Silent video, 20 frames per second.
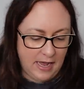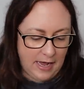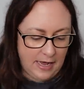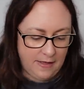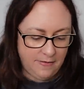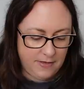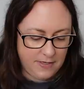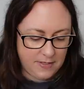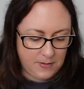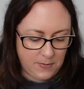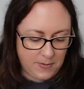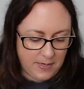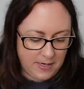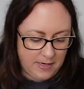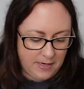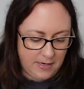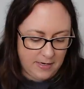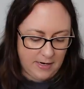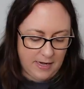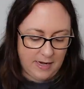And this
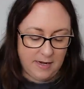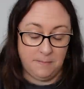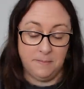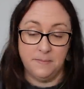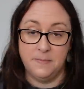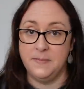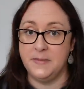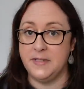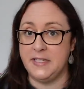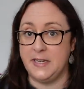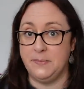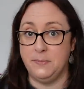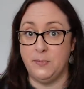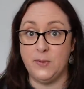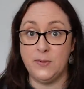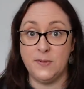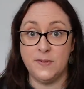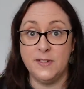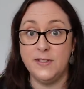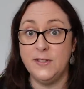one, Deb
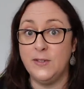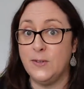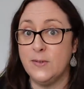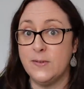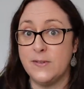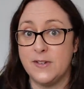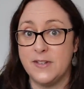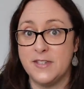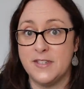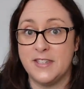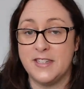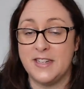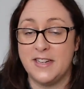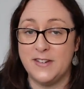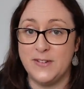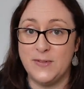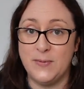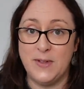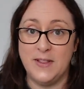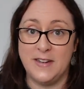Wilson also
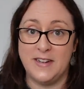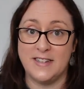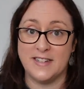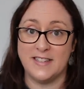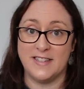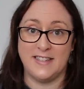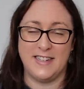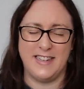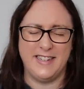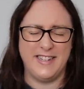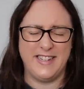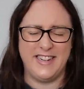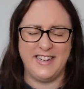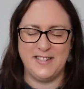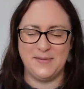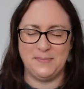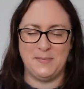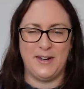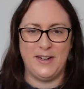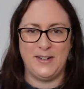started with us, and
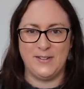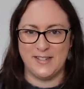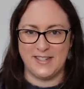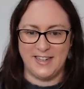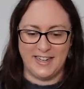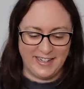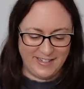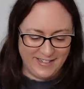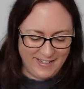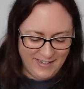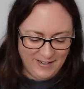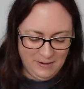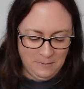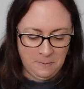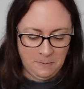she's miles ahead.